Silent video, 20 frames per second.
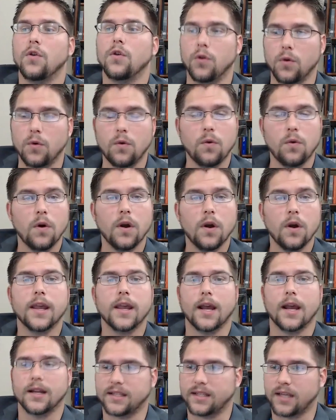You
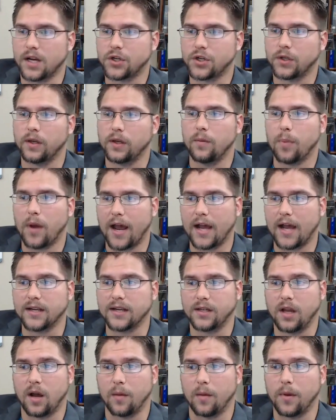can essentially
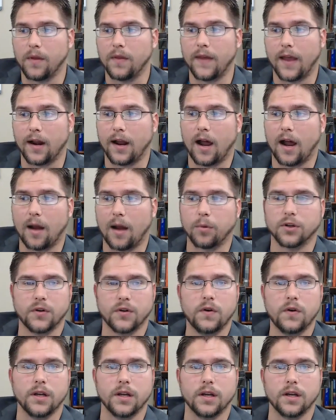pass up that
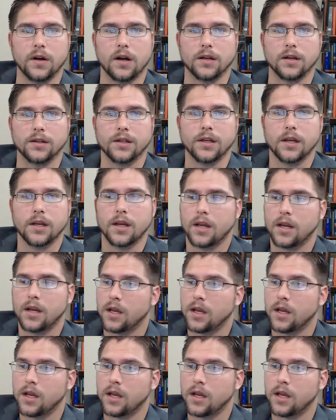opportunity cost.